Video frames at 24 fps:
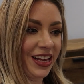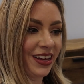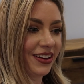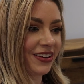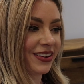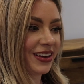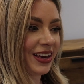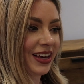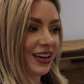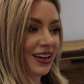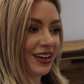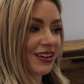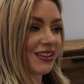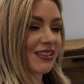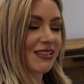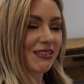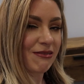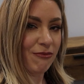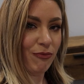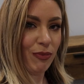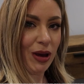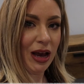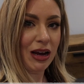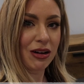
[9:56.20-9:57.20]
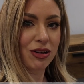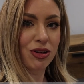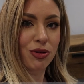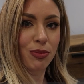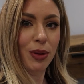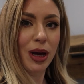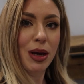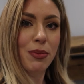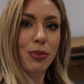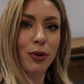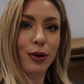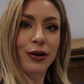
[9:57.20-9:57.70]
Okay, it's back to
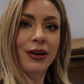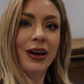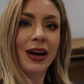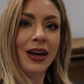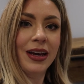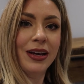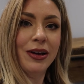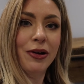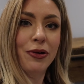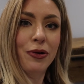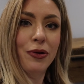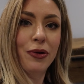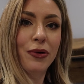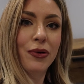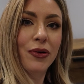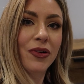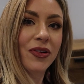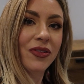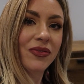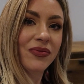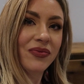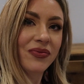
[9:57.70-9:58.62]
my book I go.